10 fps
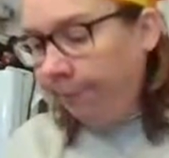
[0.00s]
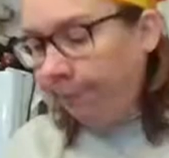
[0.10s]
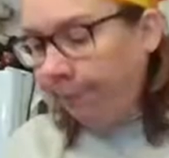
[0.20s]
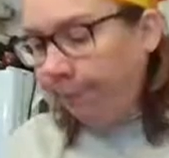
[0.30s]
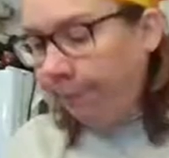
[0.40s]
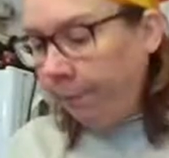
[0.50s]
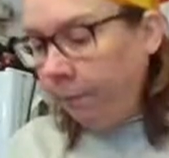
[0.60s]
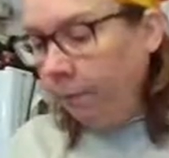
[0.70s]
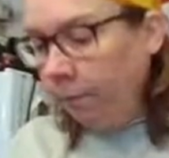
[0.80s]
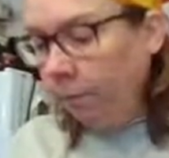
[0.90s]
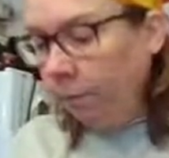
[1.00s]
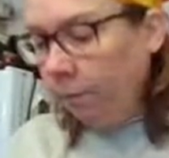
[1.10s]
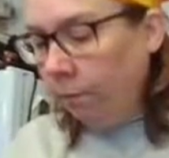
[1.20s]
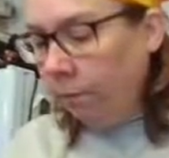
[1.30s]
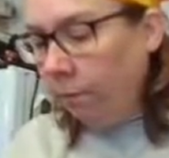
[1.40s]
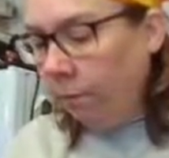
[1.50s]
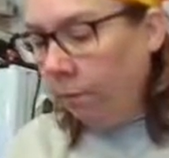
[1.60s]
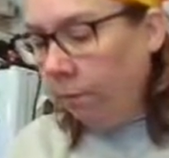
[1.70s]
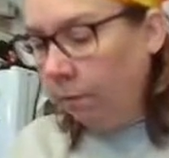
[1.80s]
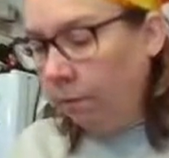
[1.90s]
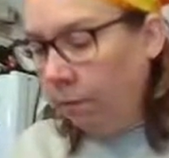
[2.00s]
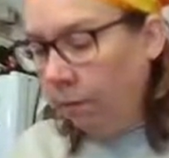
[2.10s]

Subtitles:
[no speech]